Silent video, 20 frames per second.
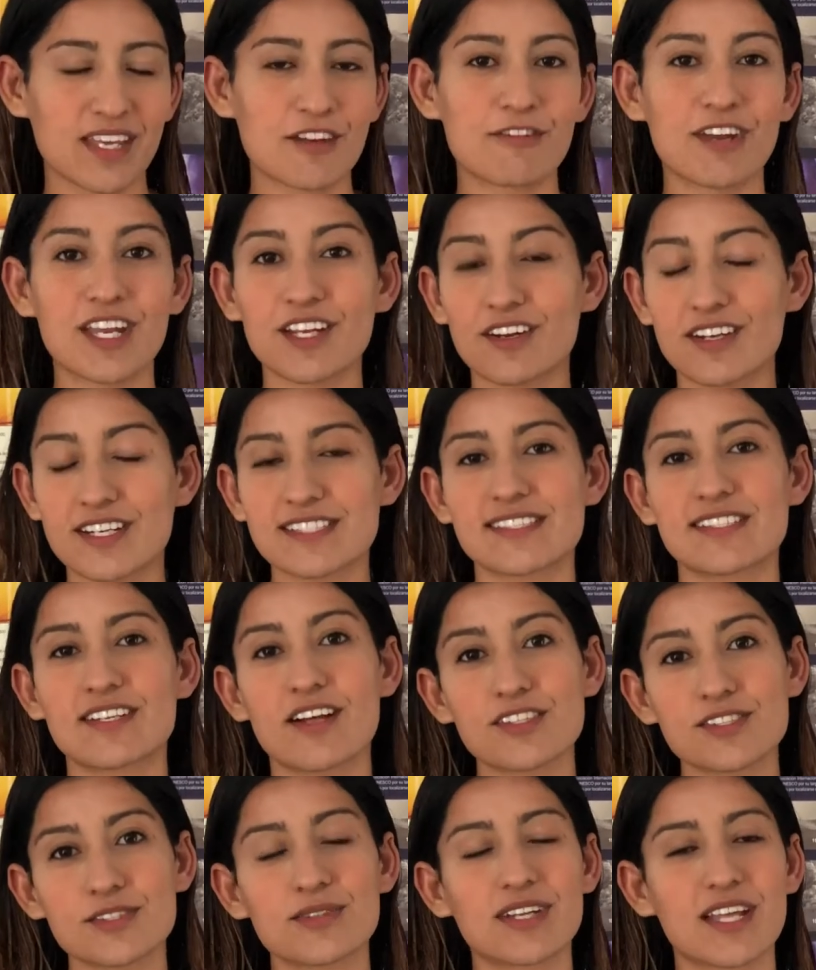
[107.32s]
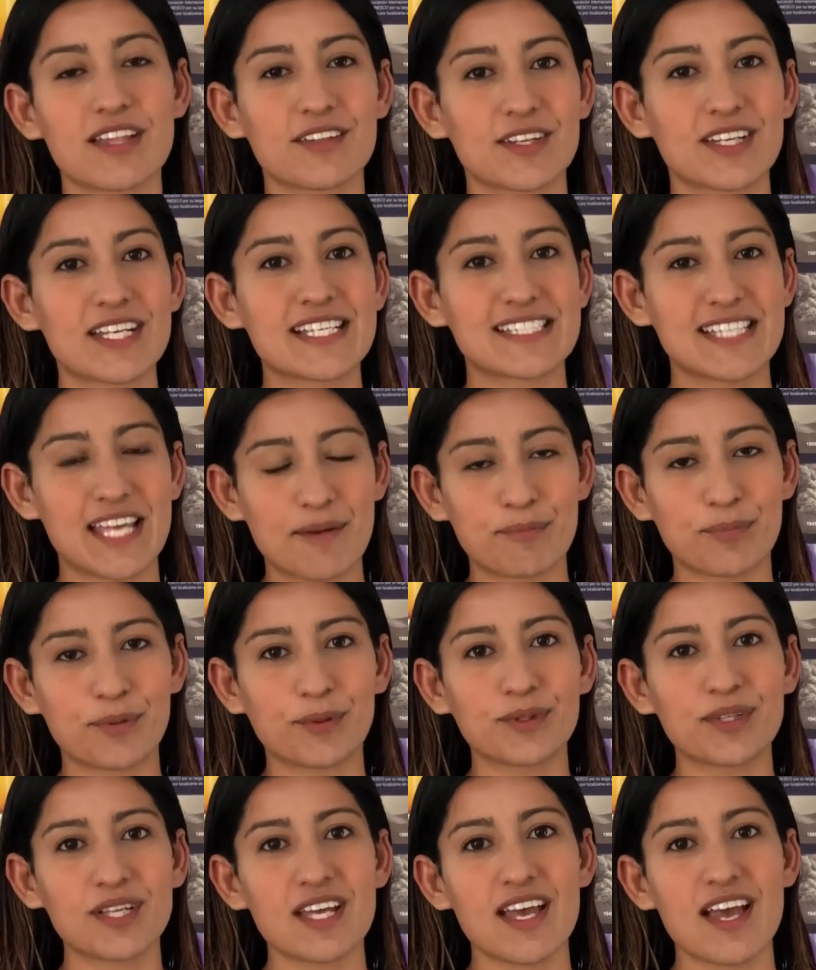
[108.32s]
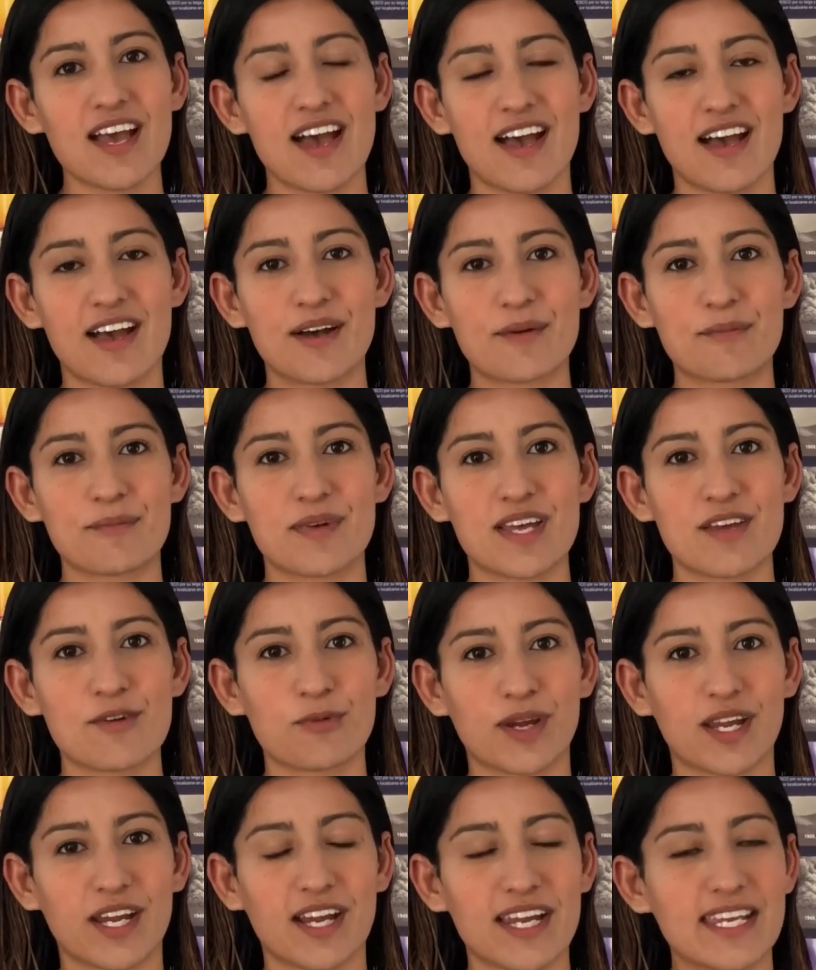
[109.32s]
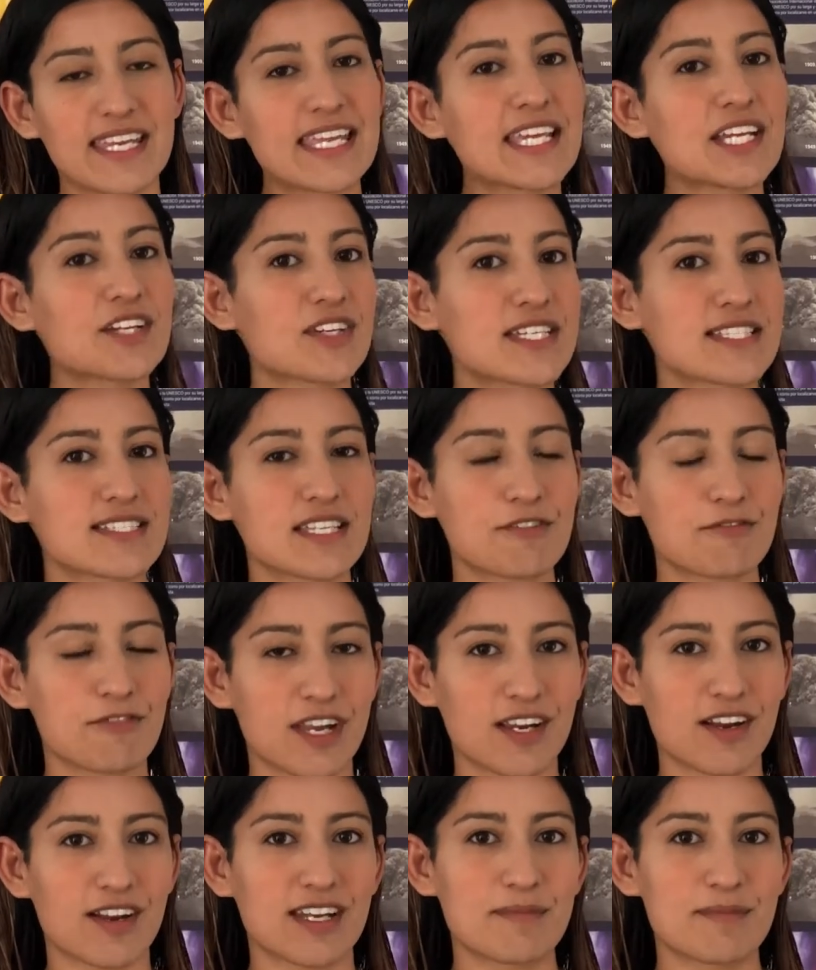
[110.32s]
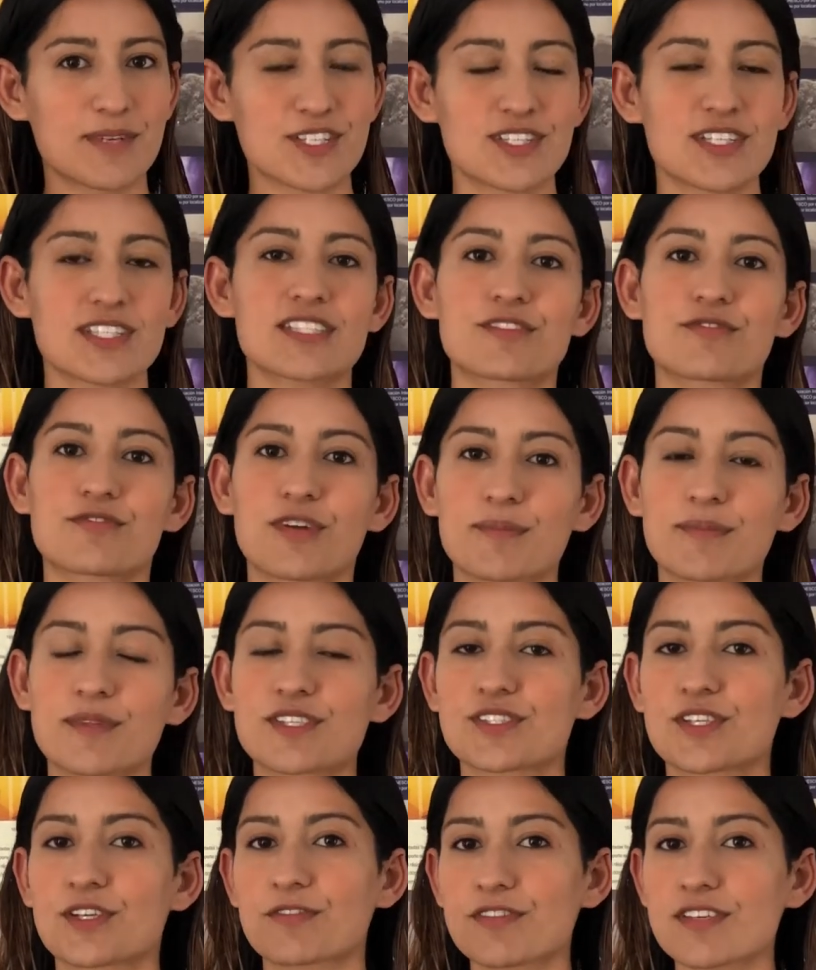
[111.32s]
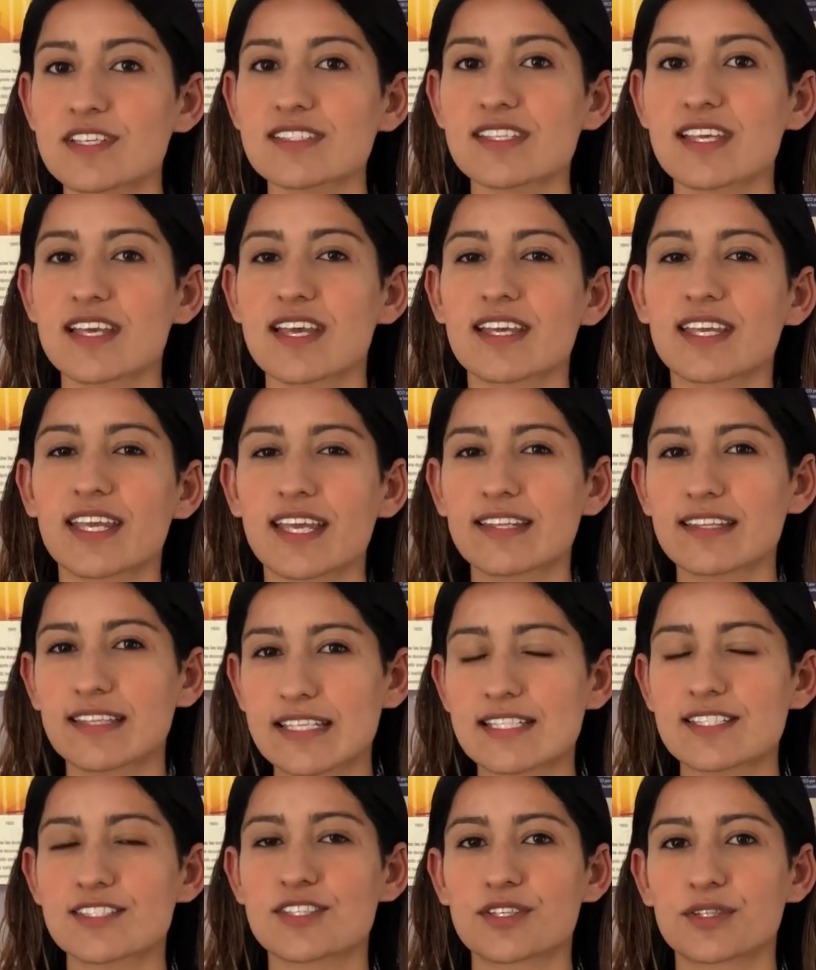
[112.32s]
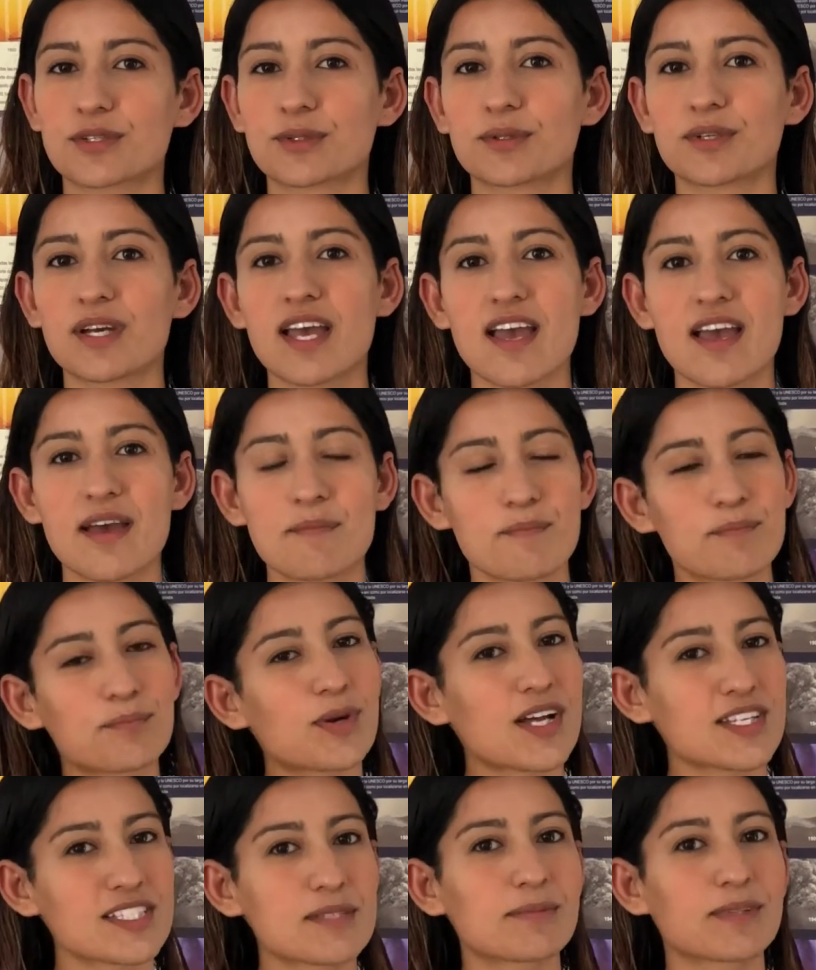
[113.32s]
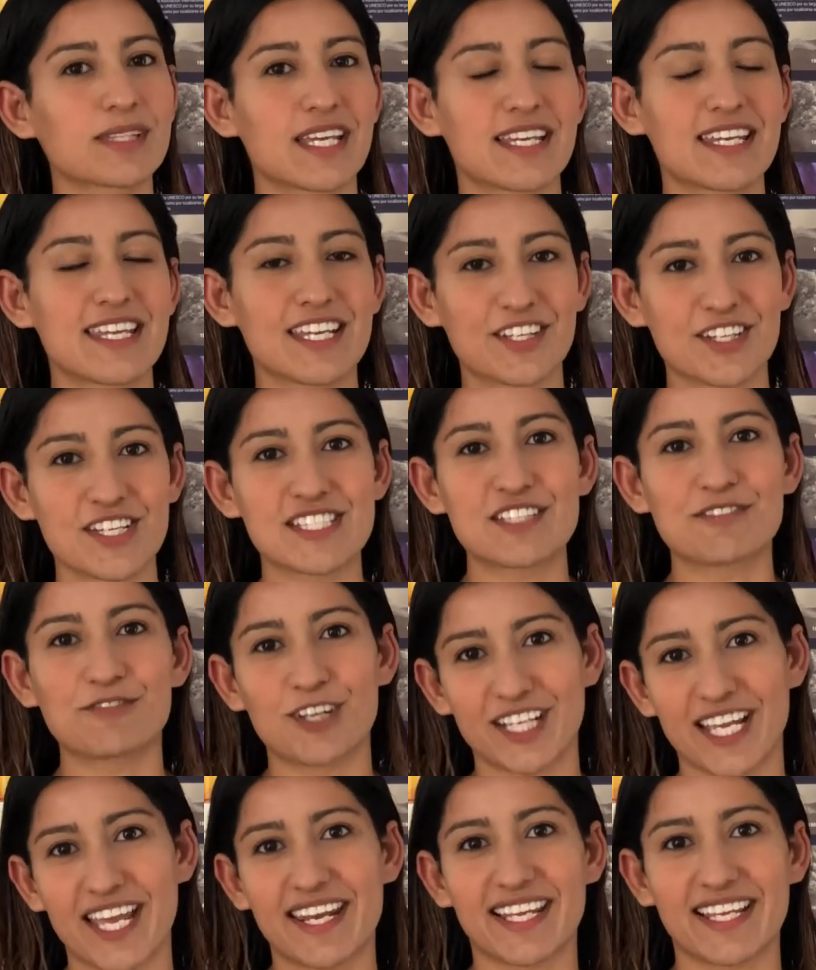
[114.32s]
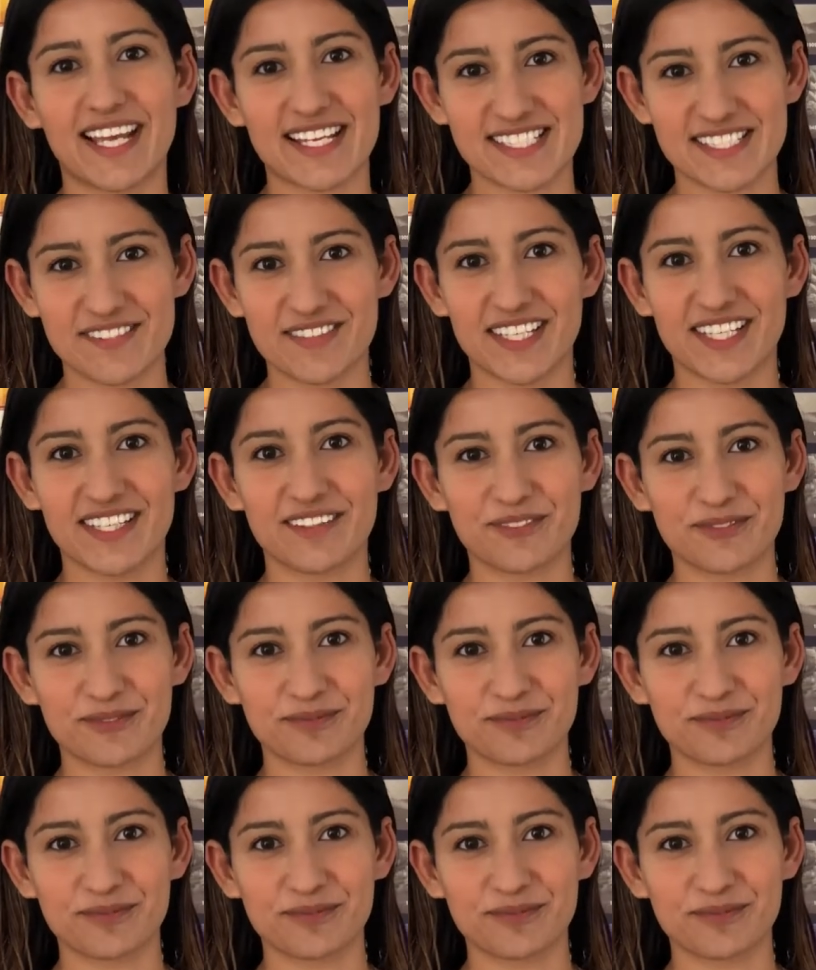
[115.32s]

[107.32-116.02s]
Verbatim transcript: Radon is also another example um, where an increase in radon emissions from the surface can lead to possibly an increase in volcanic activity.